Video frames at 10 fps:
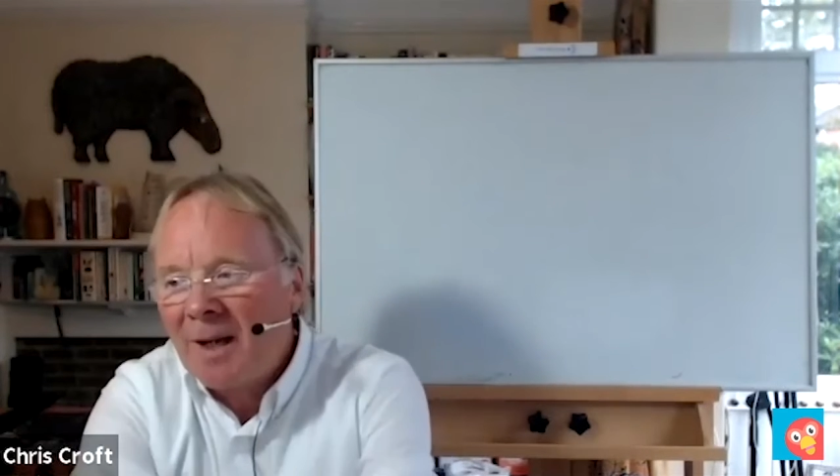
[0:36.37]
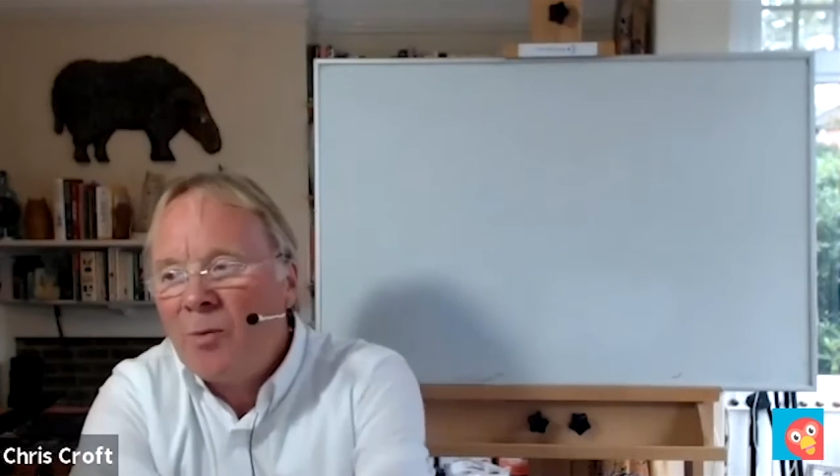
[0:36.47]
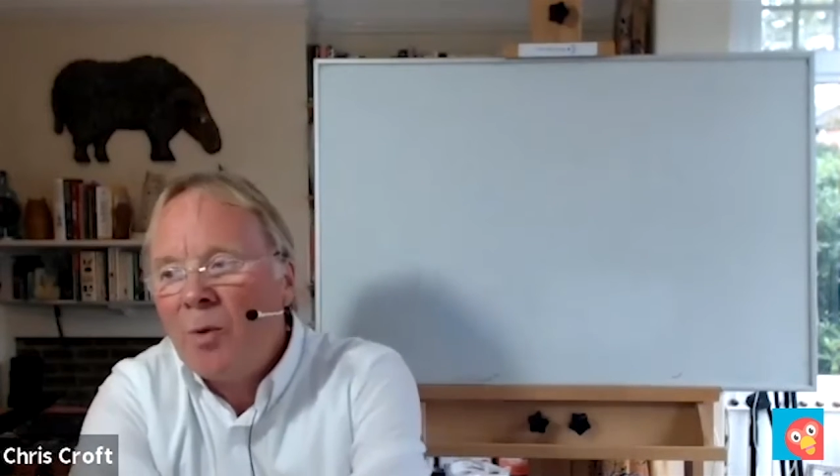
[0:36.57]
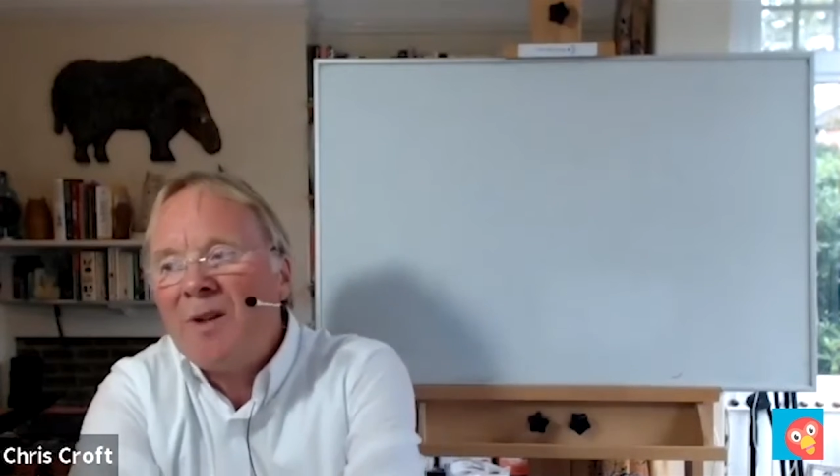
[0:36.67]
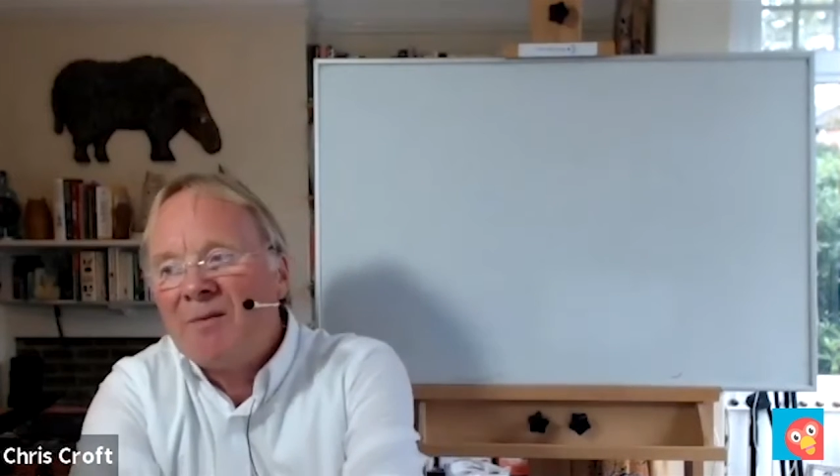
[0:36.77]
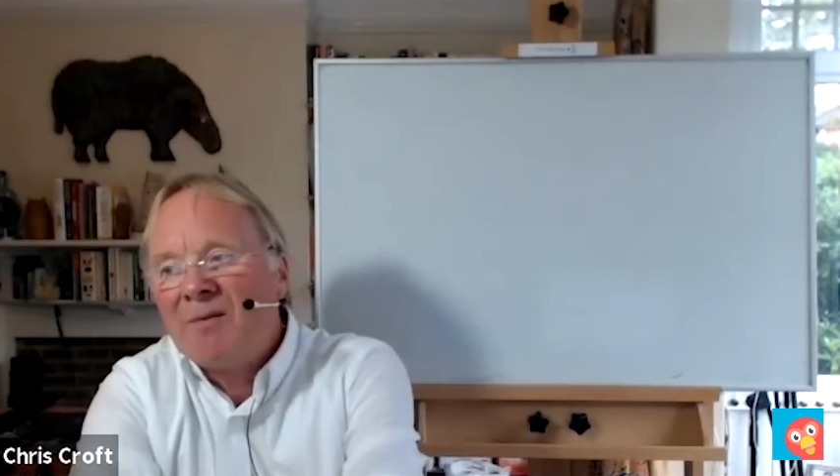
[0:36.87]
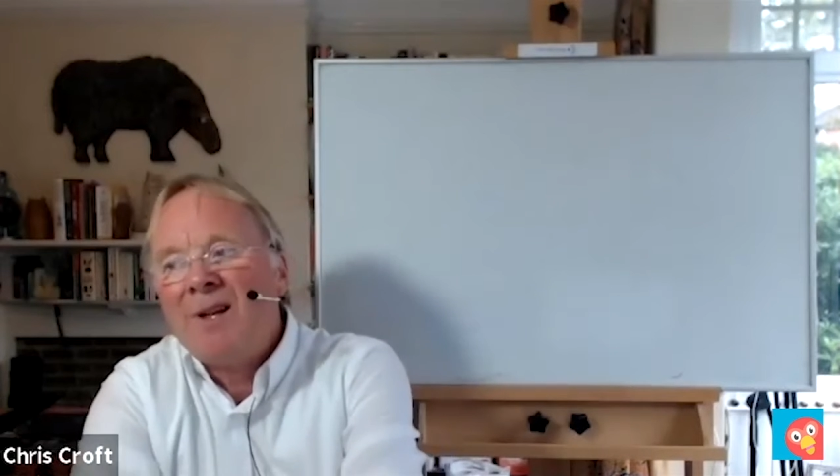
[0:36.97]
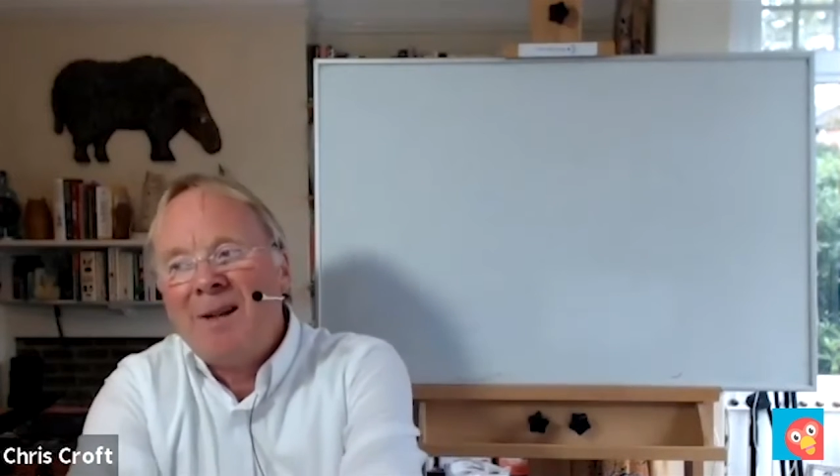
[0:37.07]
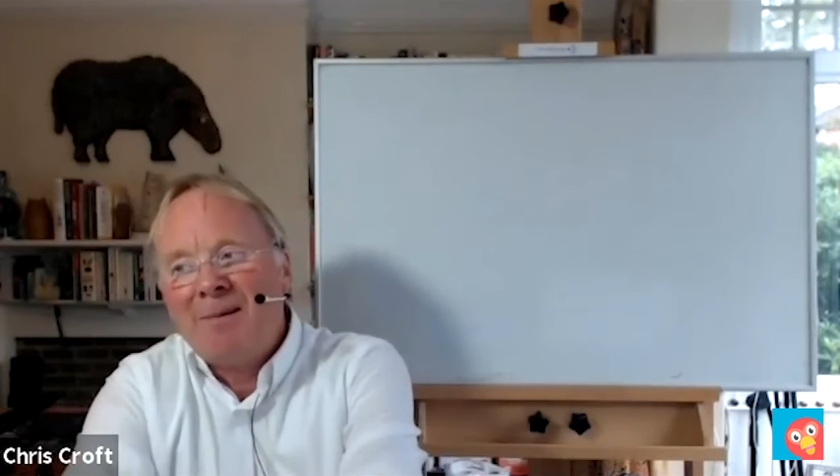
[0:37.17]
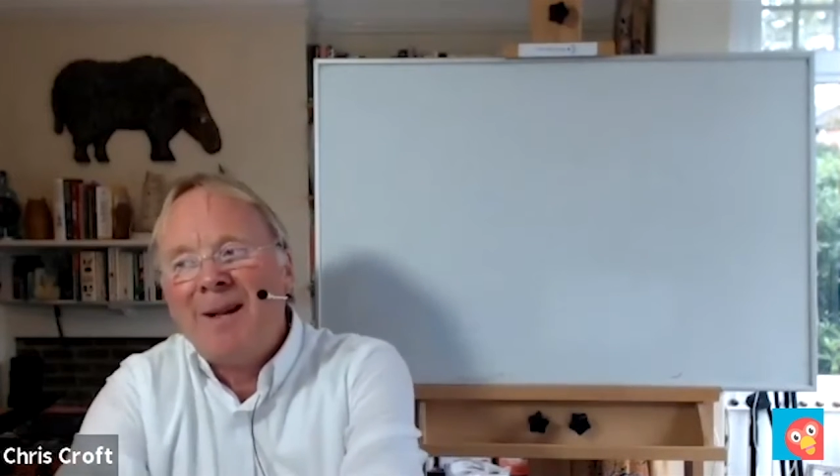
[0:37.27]
I would
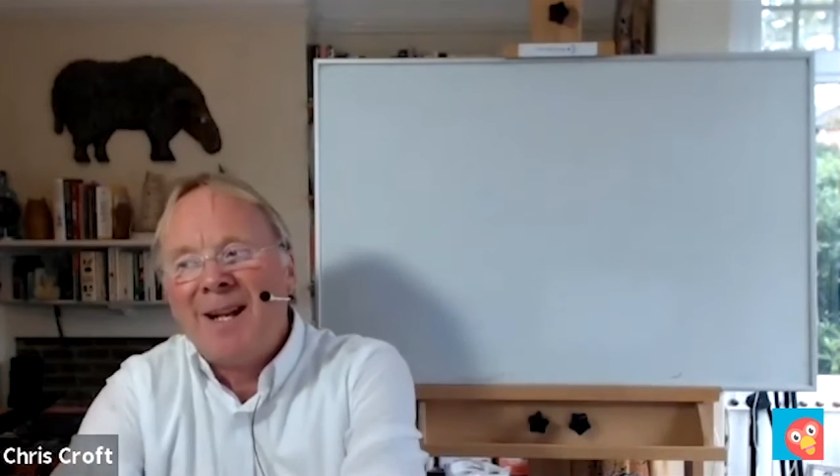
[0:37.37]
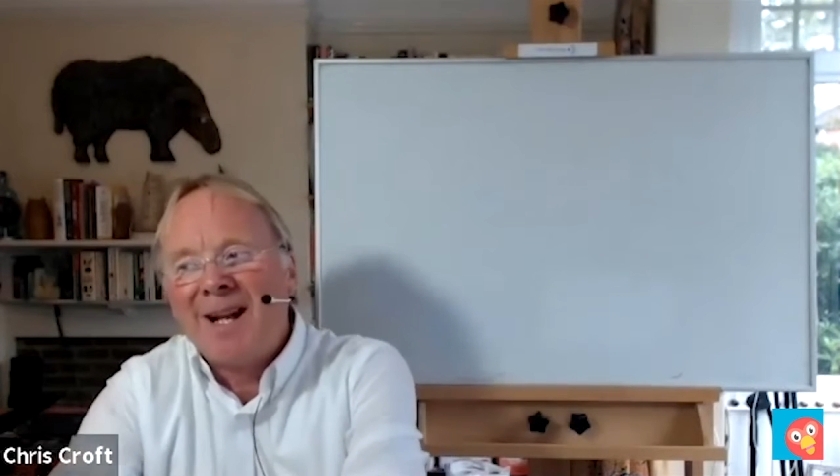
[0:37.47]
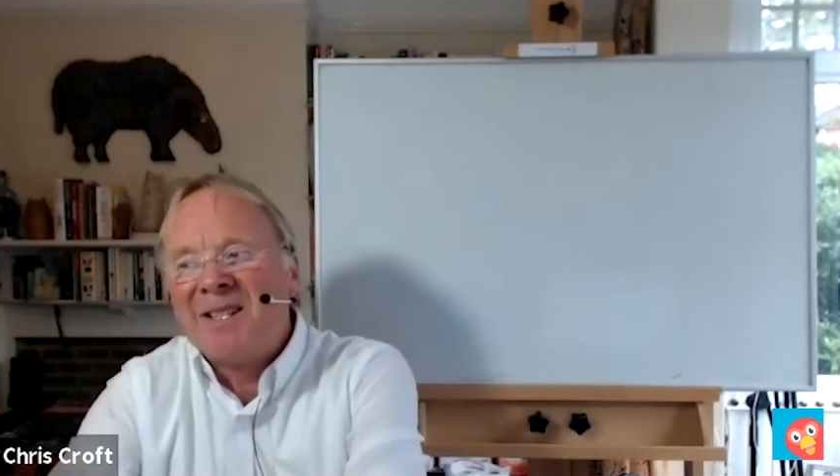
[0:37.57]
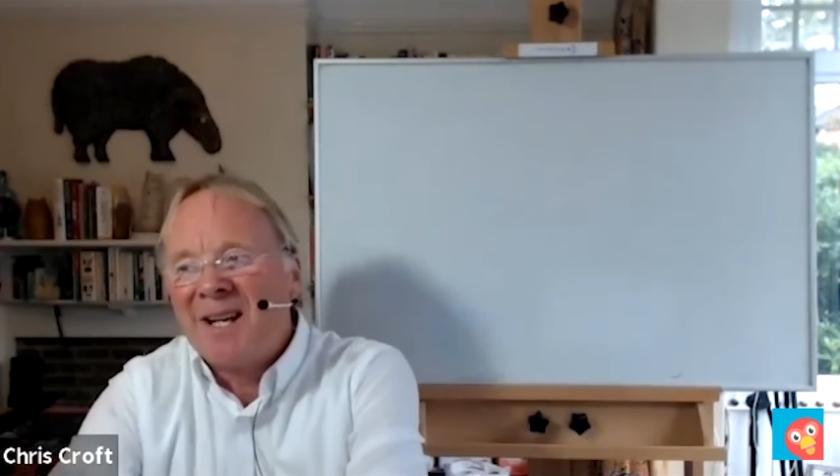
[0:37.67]
really, really like